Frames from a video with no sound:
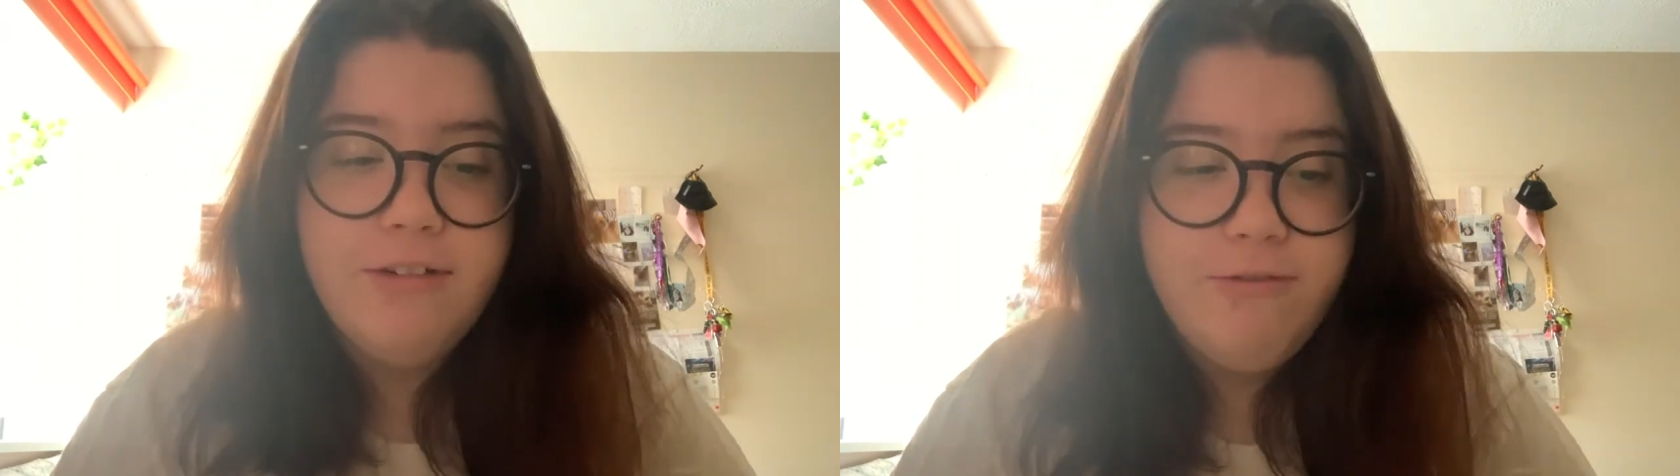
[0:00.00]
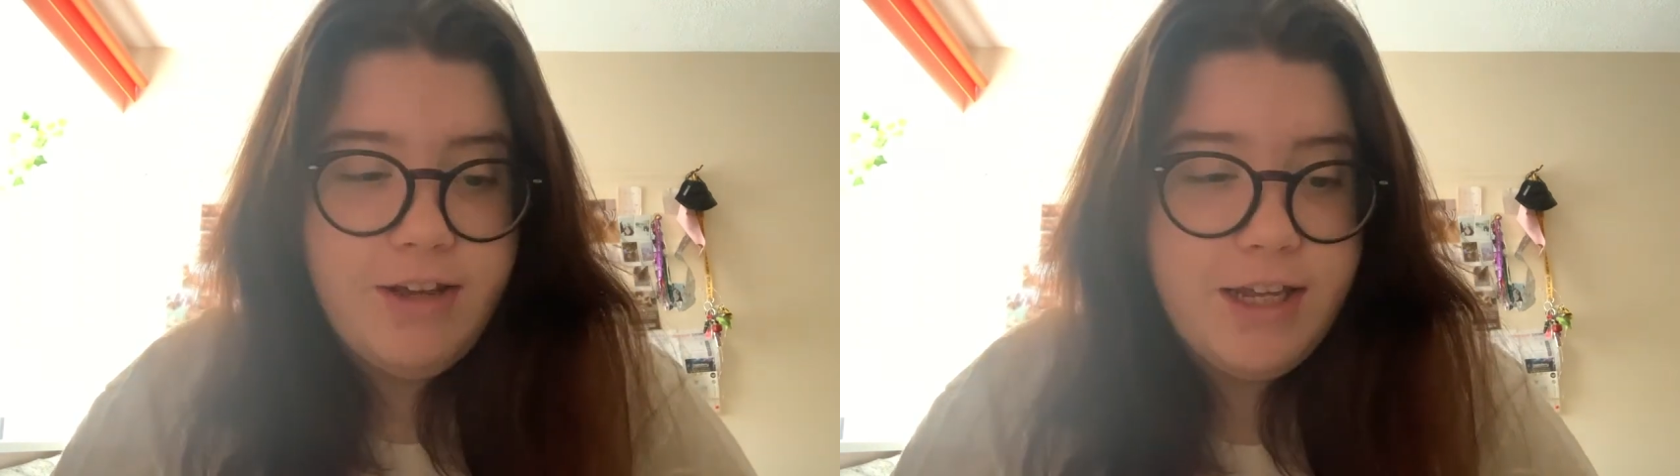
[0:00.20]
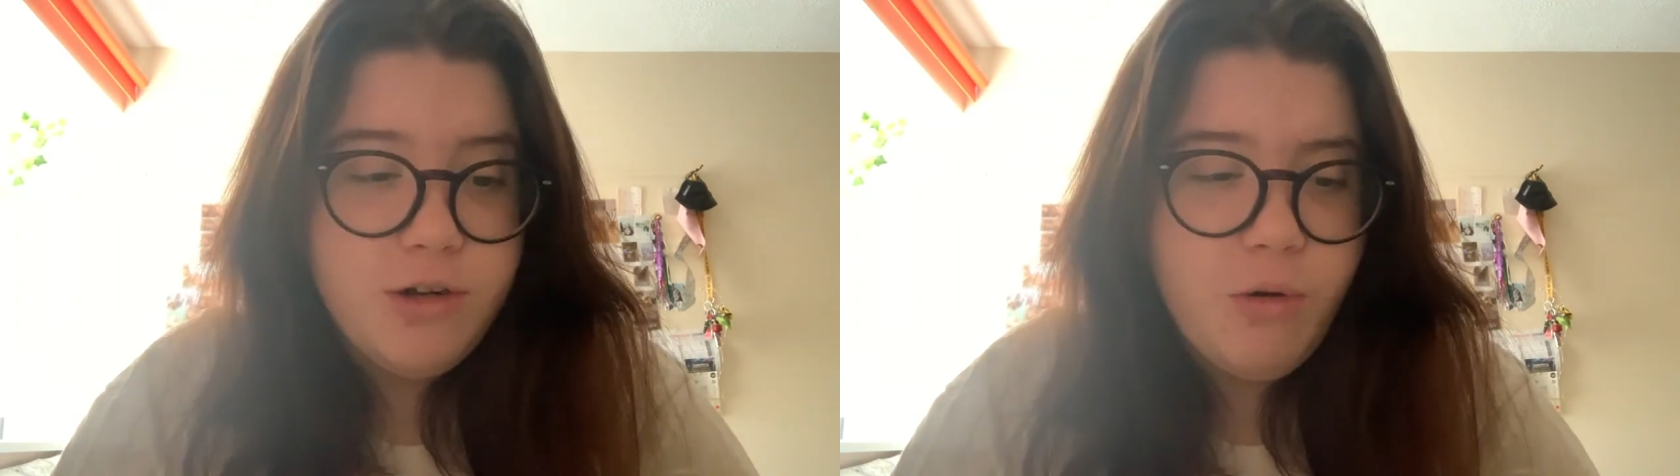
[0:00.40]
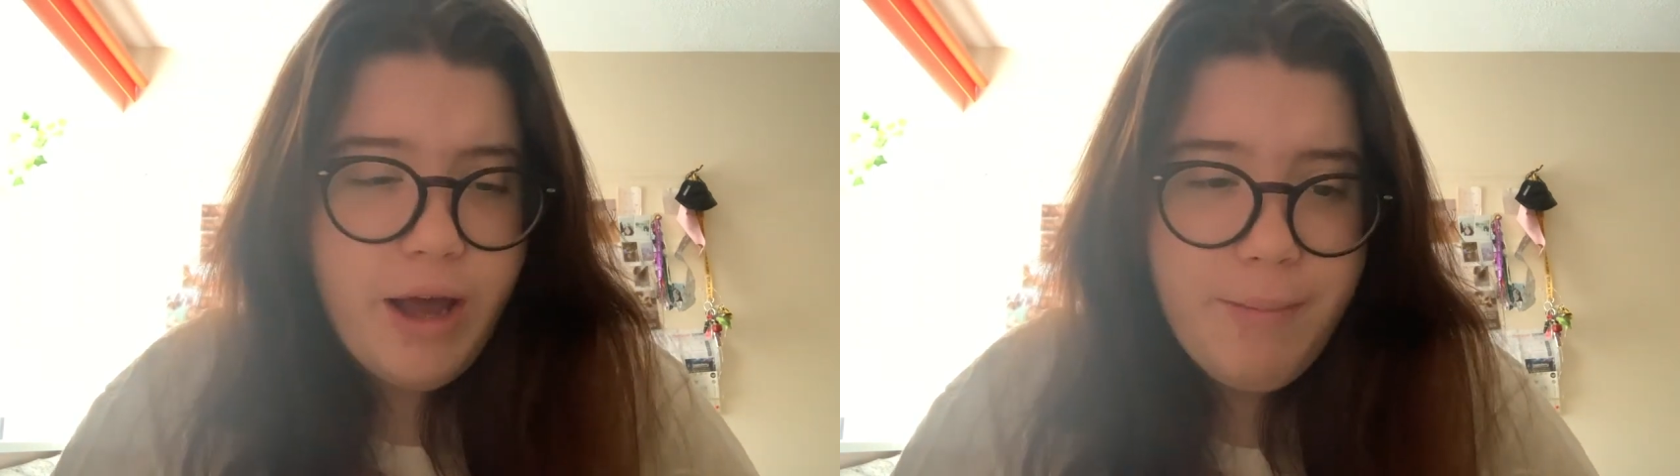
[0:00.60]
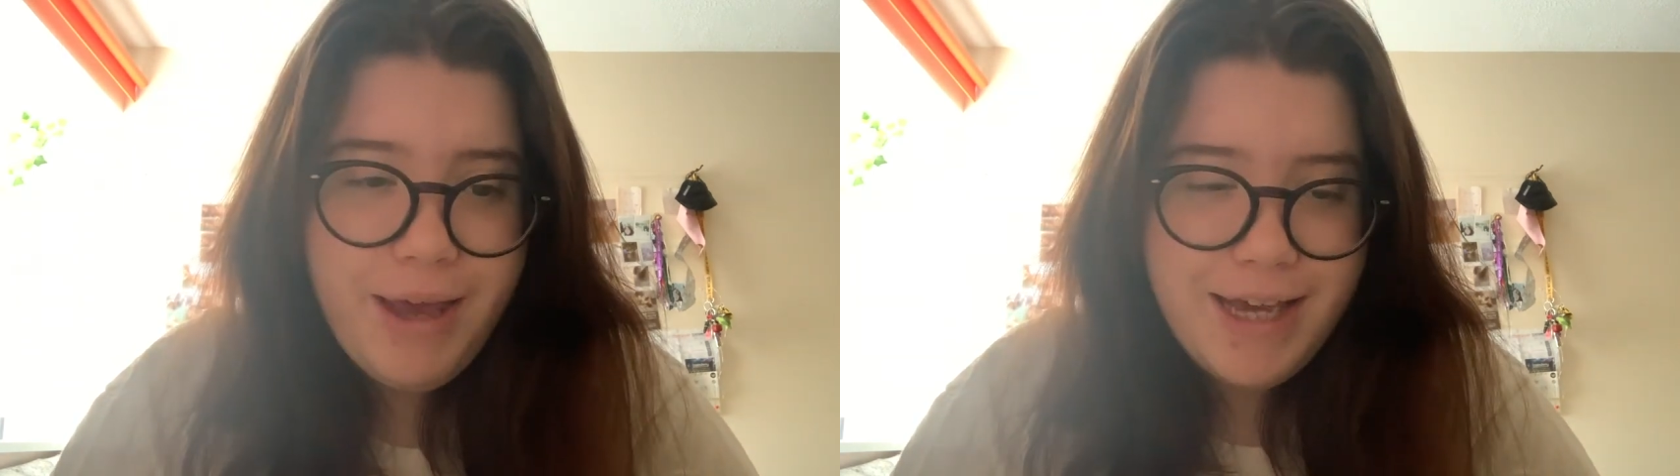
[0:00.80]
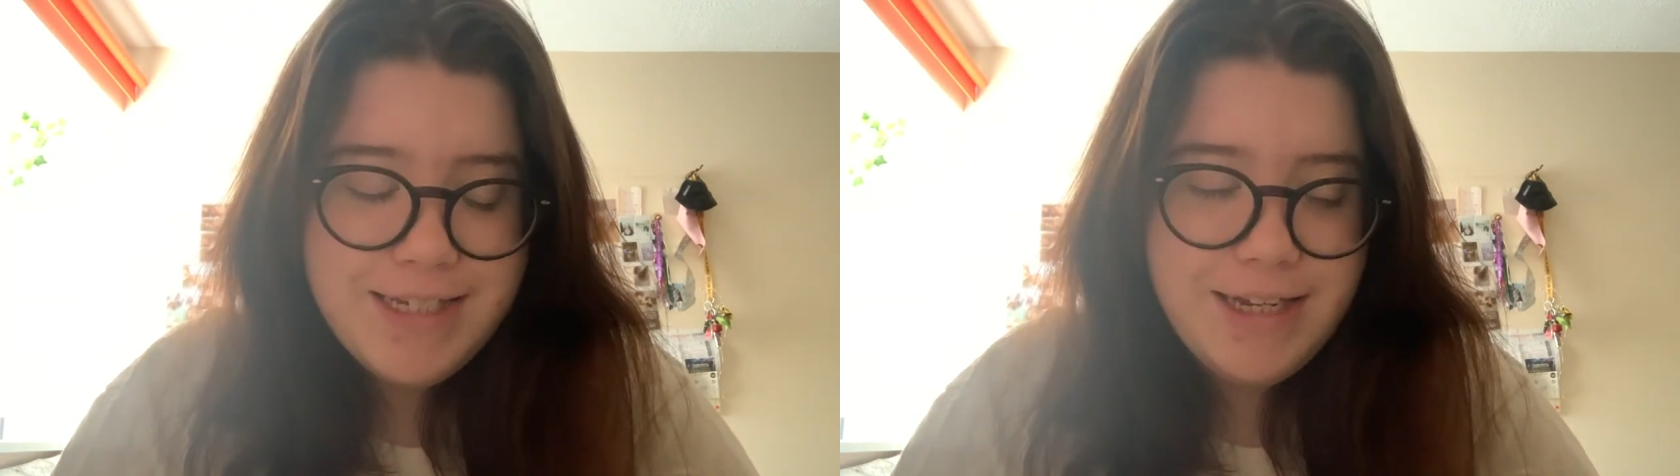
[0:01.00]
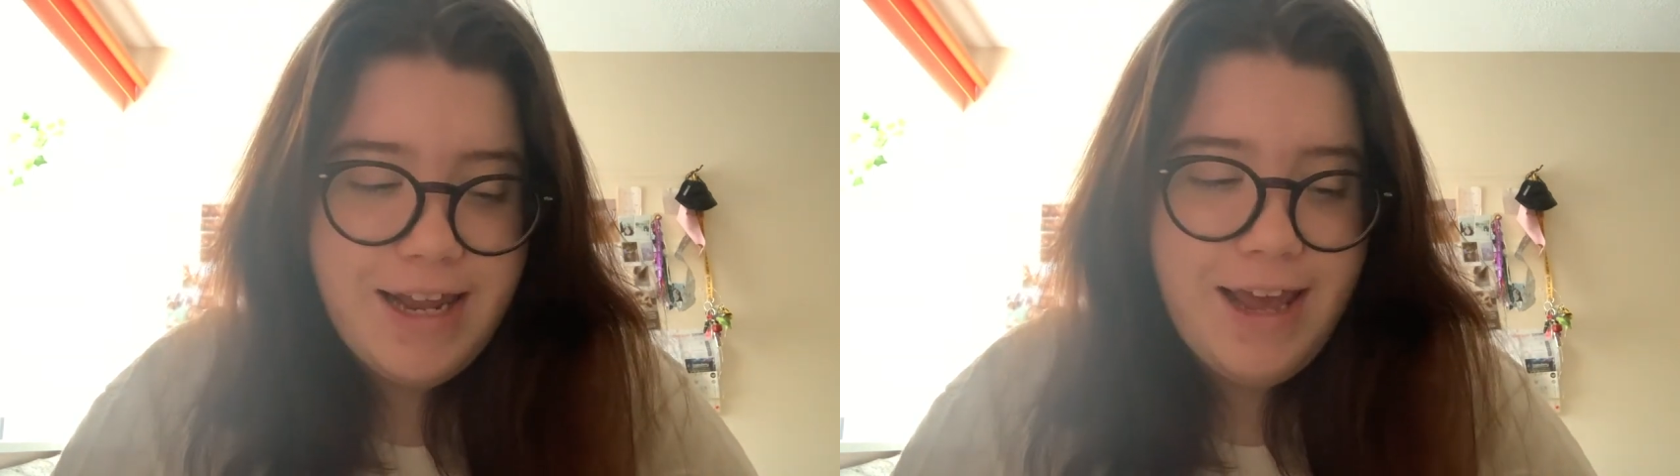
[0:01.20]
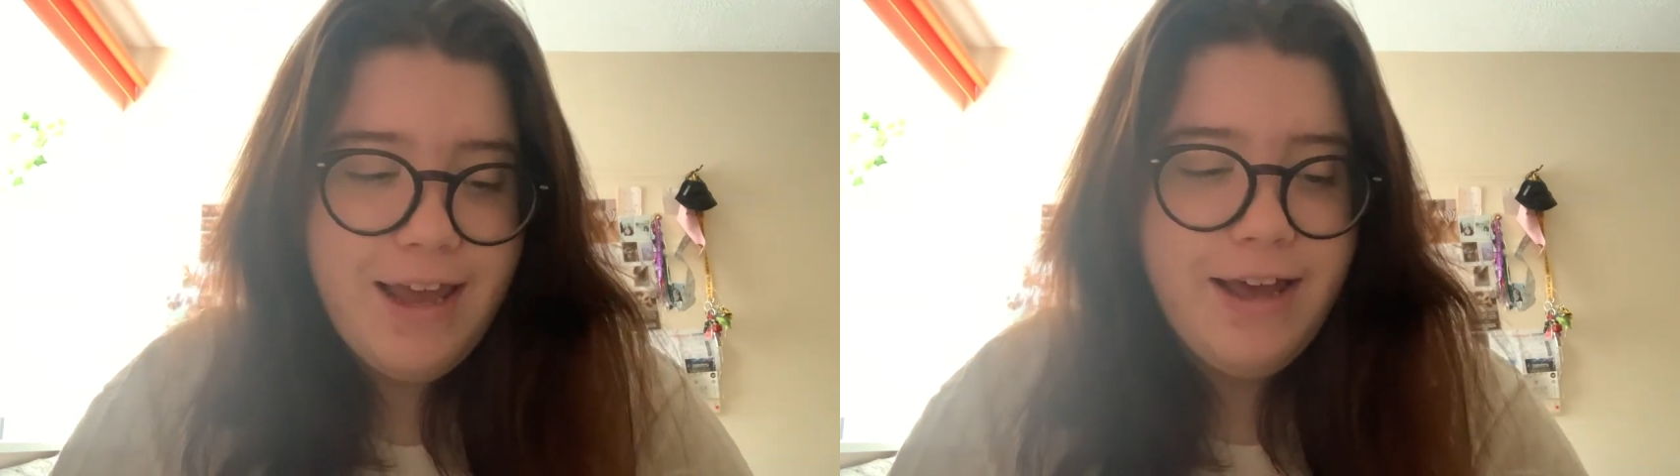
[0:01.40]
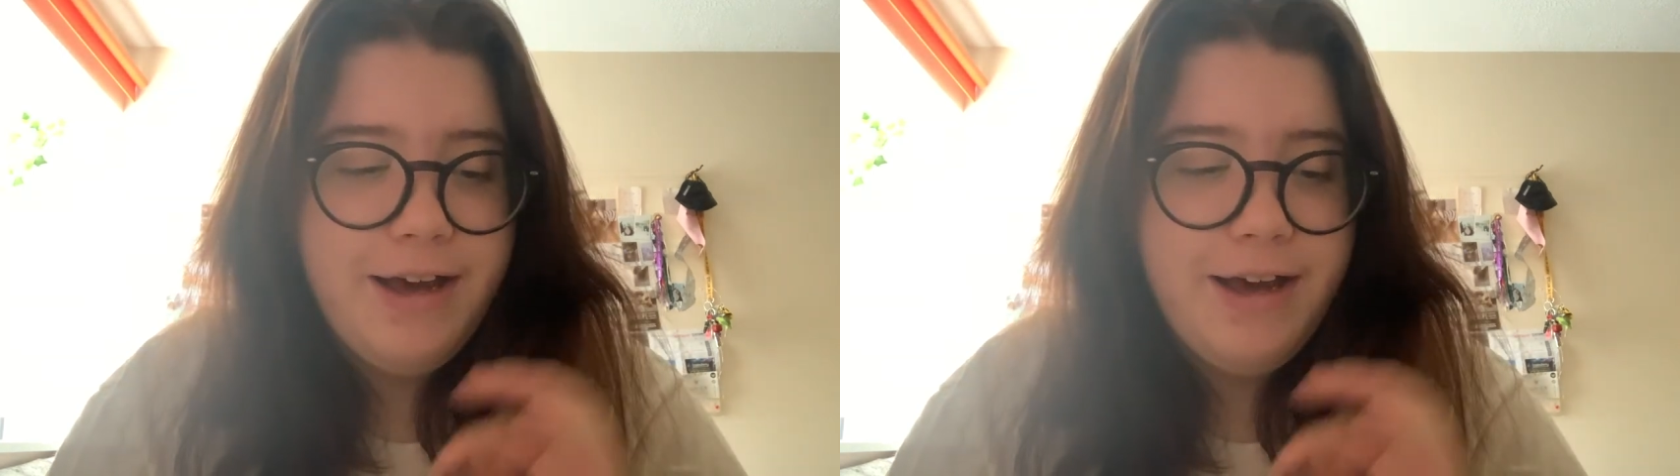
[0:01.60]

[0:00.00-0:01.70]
read quite a bit yesterday.